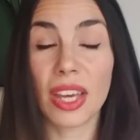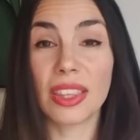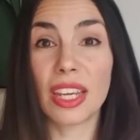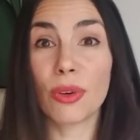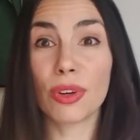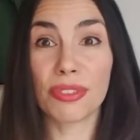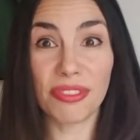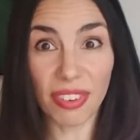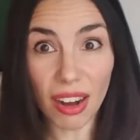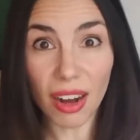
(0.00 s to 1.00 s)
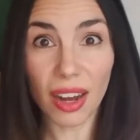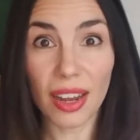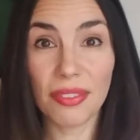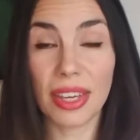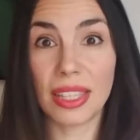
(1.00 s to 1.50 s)
they go to
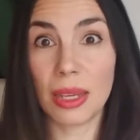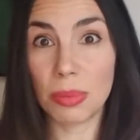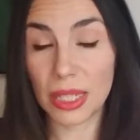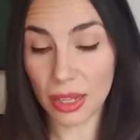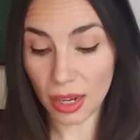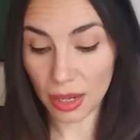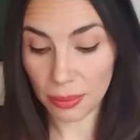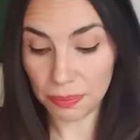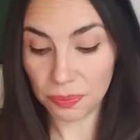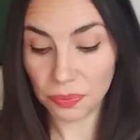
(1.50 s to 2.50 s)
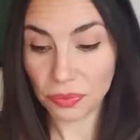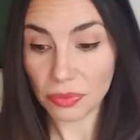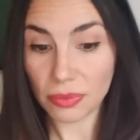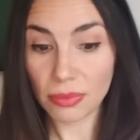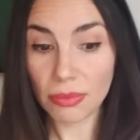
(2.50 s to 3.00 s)
5 and they become
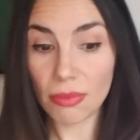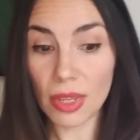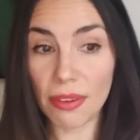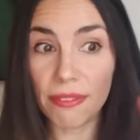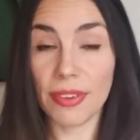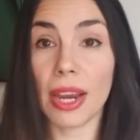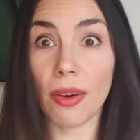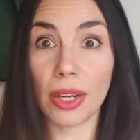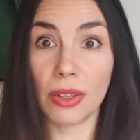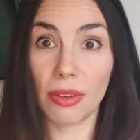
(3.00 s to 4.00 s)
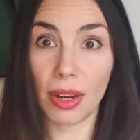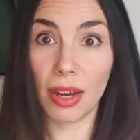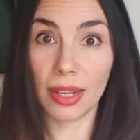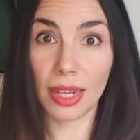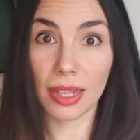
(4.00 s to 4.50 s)
very
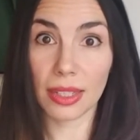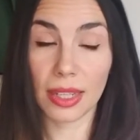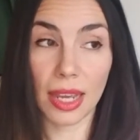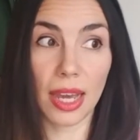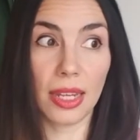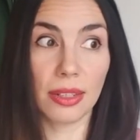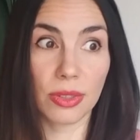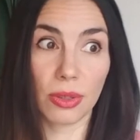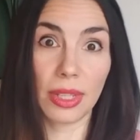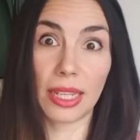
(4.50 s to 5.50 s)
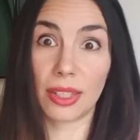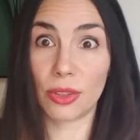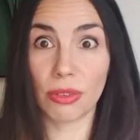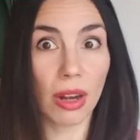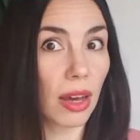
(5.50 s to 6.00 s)
neurotic, and so like a
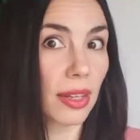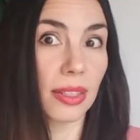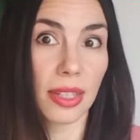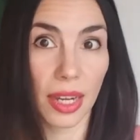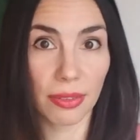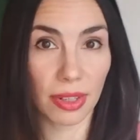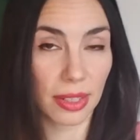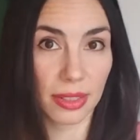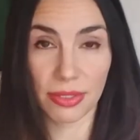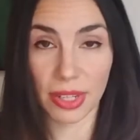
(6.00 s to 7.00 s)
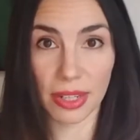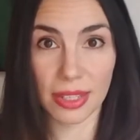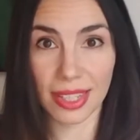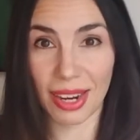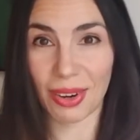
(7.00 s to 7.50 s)
neurotic tyrant. It's very
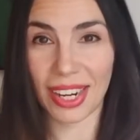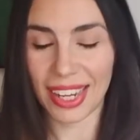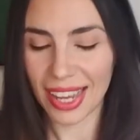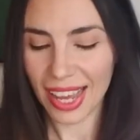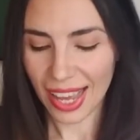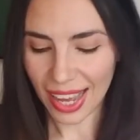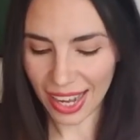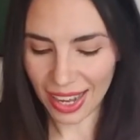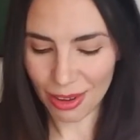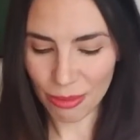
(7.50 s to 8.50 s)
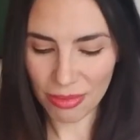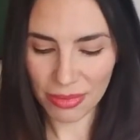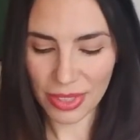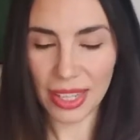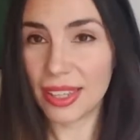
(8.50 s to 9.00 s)
scary.
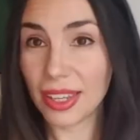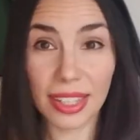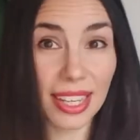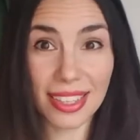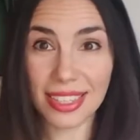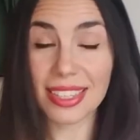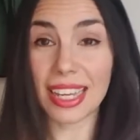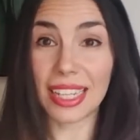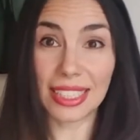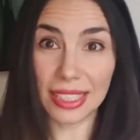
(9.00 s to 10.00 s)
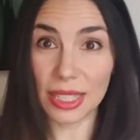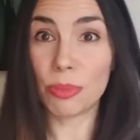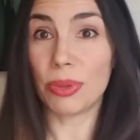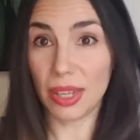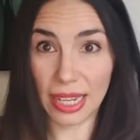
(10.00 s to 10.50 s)
And again, this is like
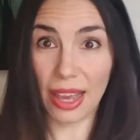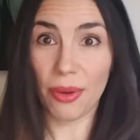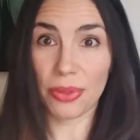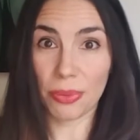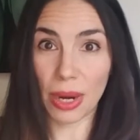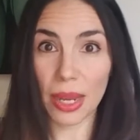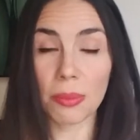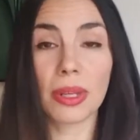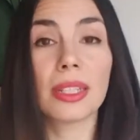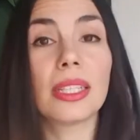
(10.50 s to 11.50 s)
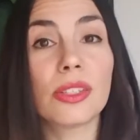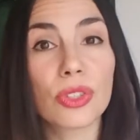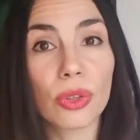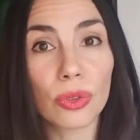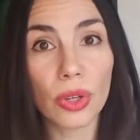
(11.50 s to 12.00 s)
deep unhealth, right? But at least
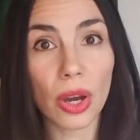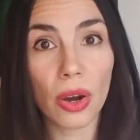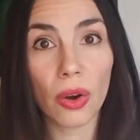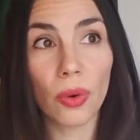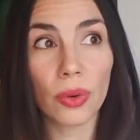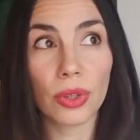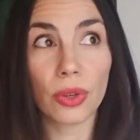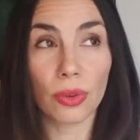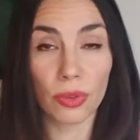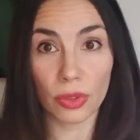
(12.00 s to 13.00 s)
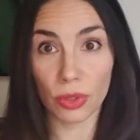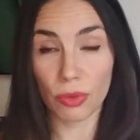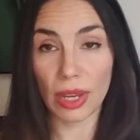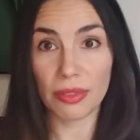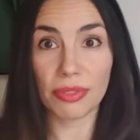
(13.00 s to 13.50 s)
you'll know your
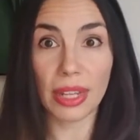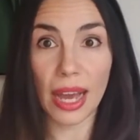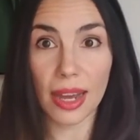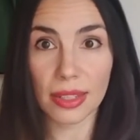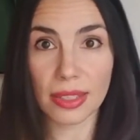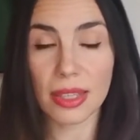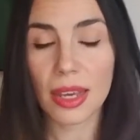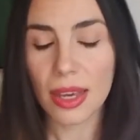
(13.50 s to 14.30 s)
red flags.